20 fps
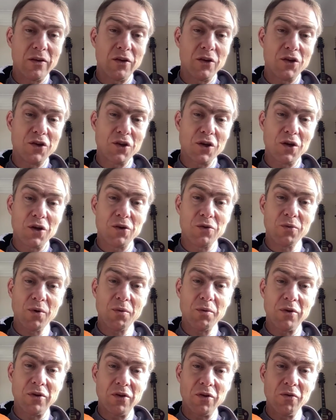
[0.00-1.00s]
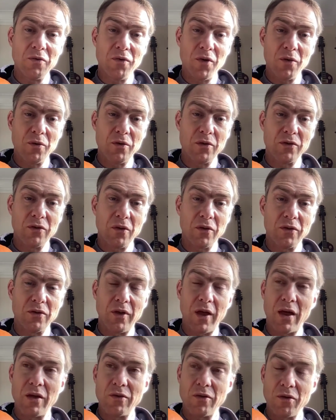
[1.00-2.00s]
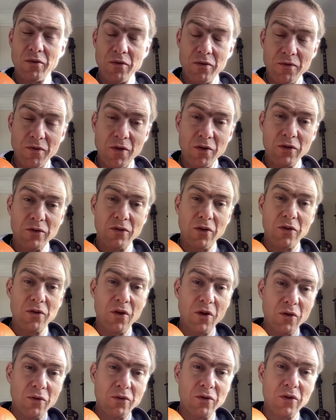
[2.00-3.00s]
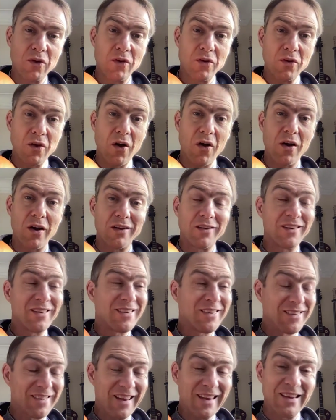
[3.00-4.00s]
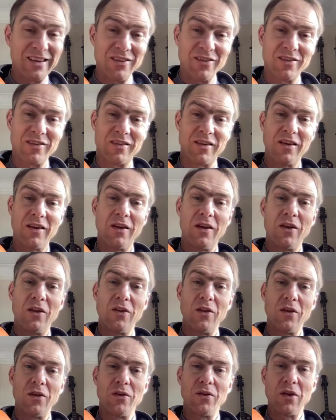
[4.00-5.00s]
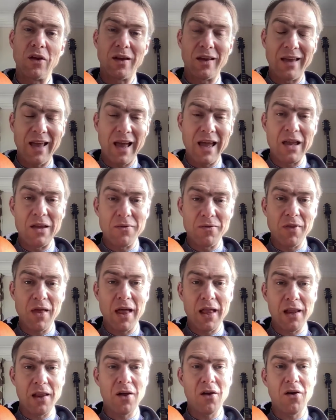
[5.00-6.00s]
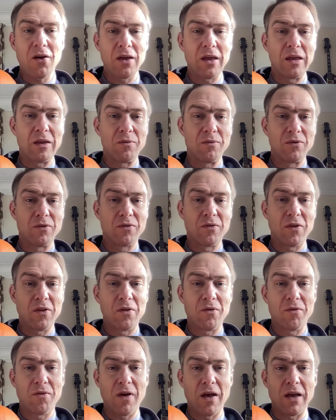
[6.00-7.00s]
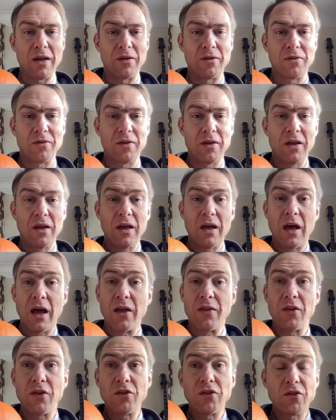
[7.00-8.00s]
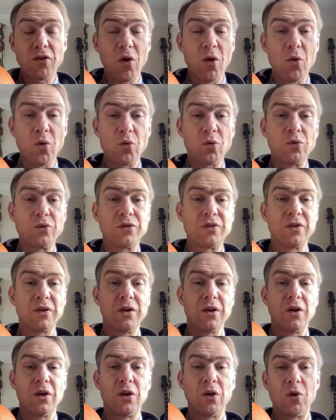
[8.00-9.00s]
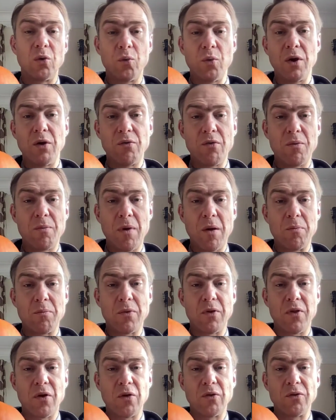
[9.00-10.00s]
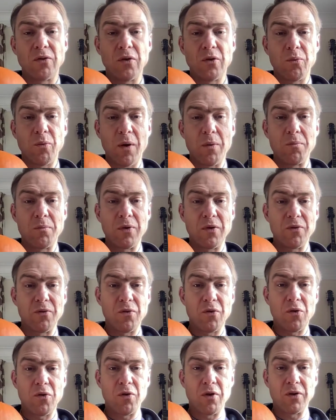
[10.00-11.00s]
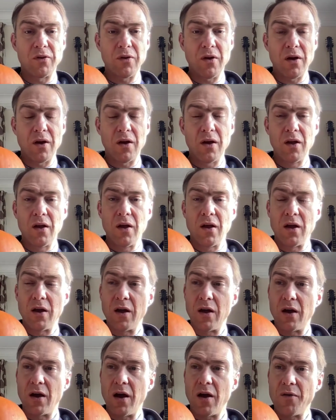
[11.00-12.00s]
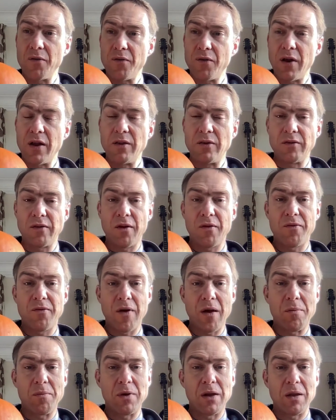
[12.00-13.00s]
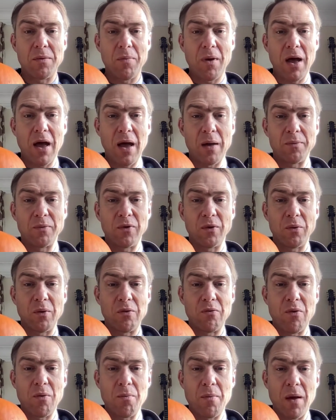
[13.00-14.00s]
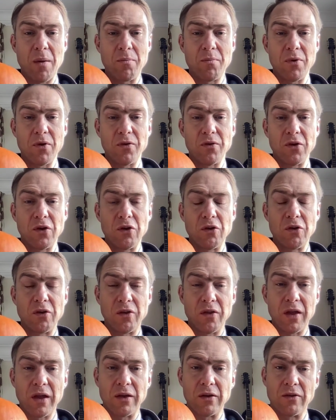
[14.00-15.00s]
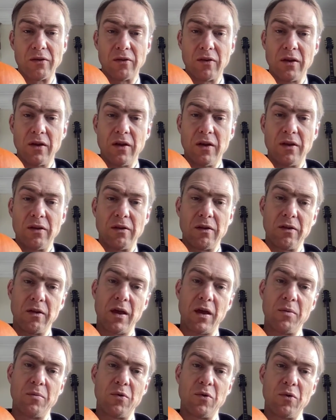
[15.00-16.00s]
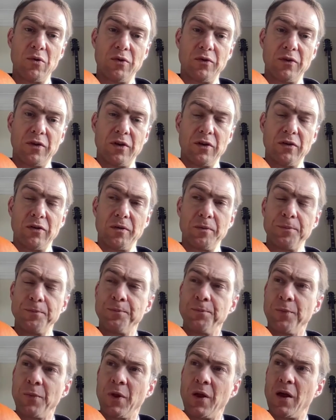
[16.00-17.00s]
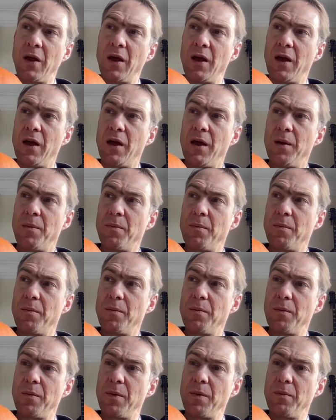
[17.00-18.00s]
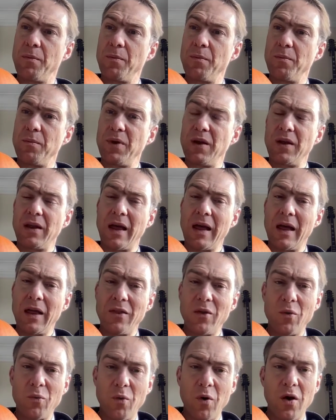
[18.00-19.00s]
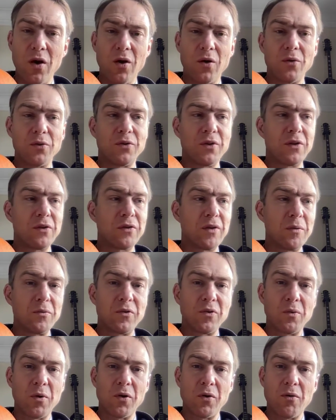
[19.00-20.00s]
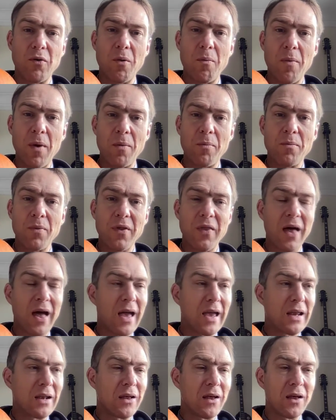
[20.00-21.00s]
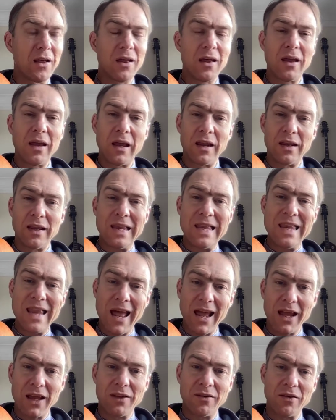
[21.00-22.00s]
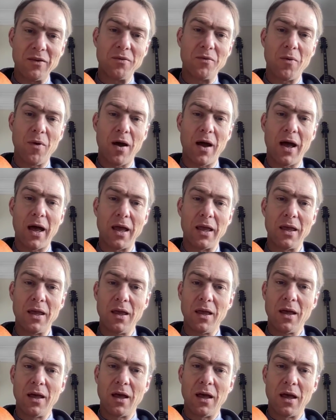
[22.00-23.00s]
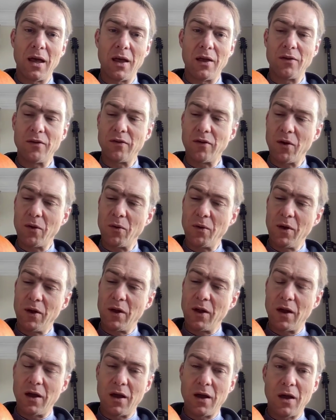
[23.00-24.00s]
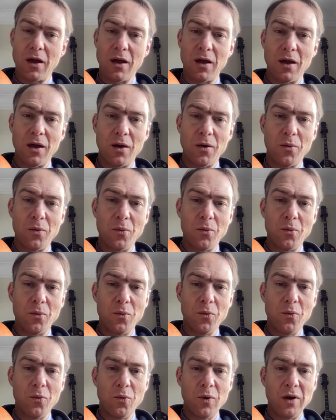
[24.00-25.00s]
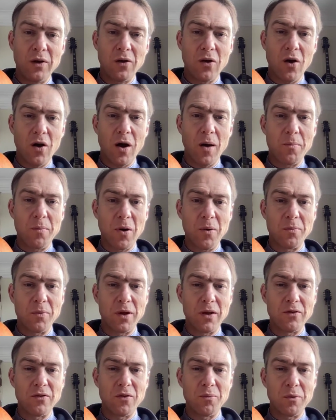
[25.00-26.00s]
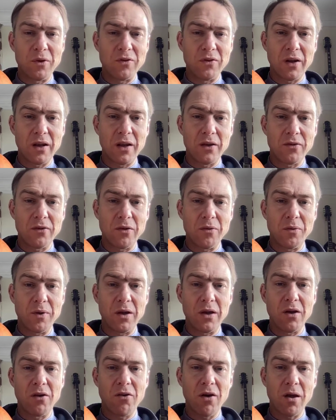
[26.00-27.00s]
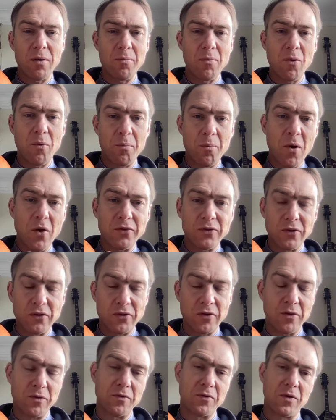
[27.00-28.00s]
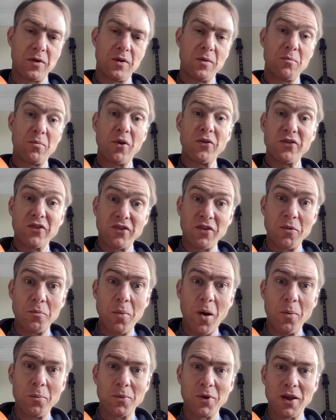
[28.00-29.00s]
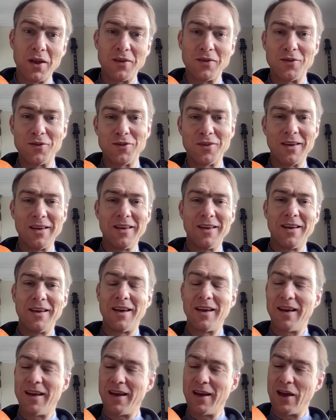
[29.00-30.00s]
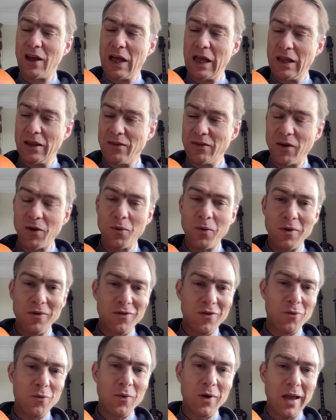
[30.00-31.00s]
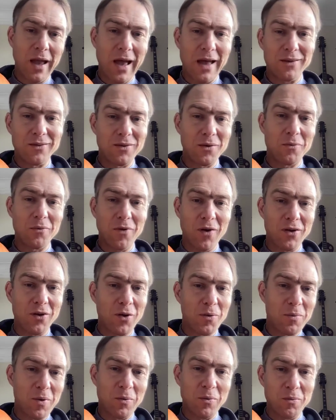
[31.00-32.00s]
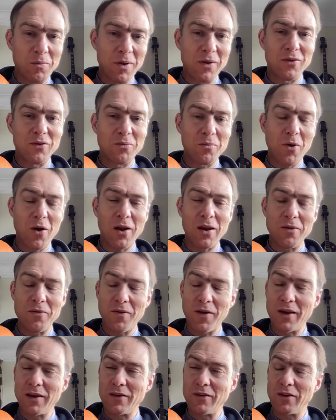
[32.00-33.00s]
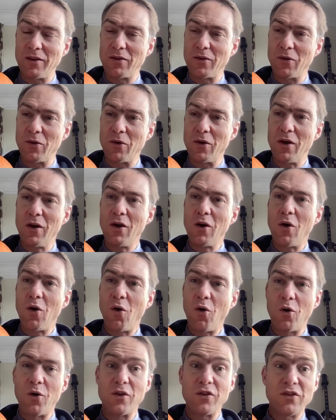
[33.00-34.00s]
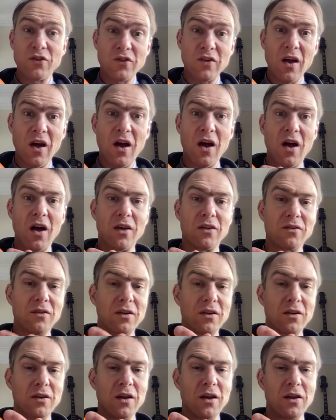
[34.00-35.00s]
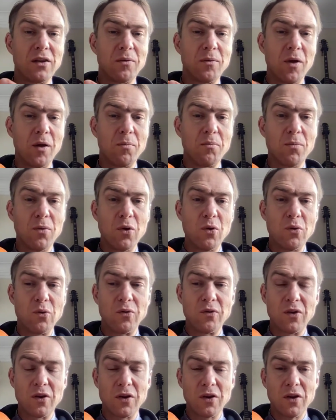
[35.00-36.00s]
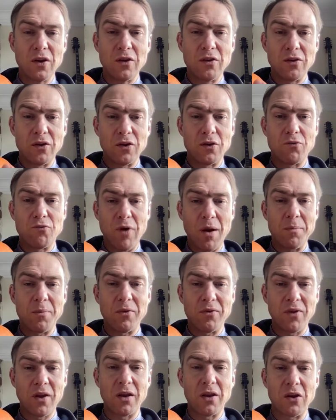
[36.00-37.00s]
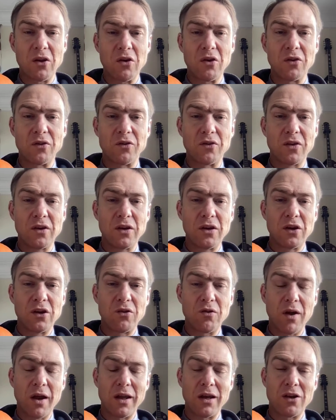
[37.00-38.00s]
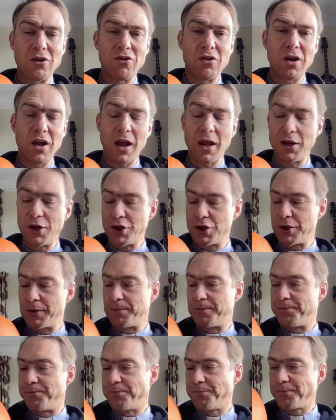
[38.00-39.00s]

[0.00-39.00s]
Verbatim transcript: in the church where we do focus on death, on focus on those that have died, the saints that, that gave their lives for the faith, and the souls who we remember, those that went before us, our, uh, our friends, our family, perhaps, who we remember, and the good things that they brought us. Uh, but uh, the world seems to want to remember that in a in a negative way. Uh, so uh, uh, we got our pumpkins and we said, let's see if we can create more positive positive pumpkins. Uh, uh, so we we had some of our young people made smiley faces or or stars and, and, and moon to to represent God's great creation.